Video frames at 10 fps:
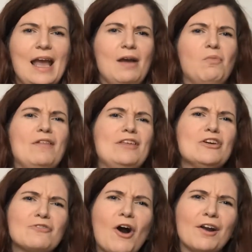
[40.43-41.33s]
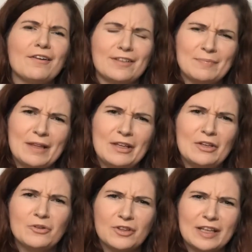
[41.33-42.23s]
Whether you've got something that
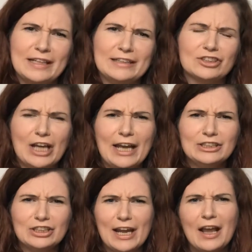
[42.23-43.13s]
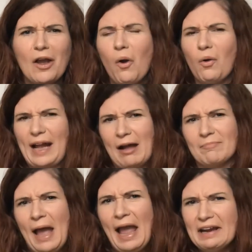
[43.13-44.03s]
you think needs changing or a
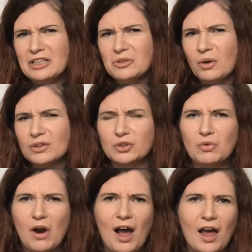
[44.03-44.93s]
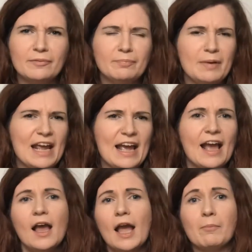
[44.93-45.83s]
campaign you want to run, be it
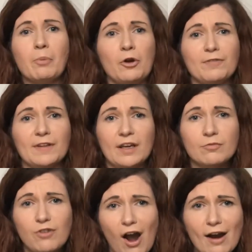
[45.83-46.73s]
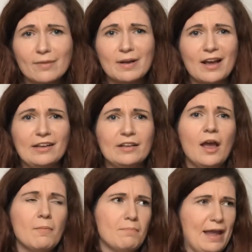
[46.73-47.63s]
improving the environment,
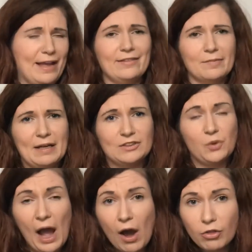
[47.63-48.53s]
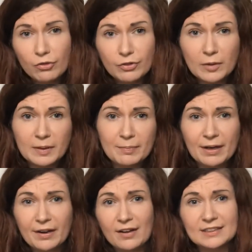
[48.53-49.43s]
making the mental health of young people
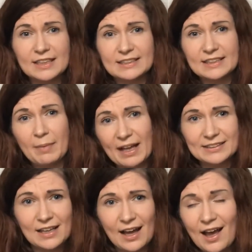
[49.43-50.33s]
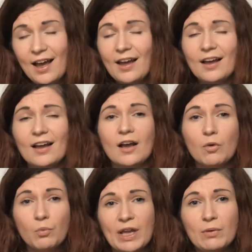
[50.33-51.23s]
in our city better,
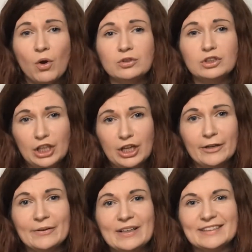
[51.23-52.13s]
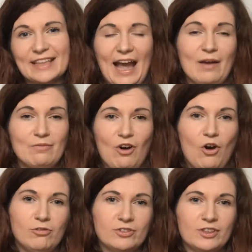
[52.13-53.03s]
we want you to get
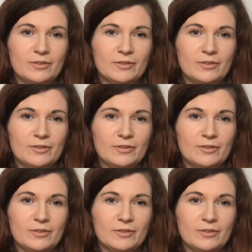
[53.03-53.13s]
involved.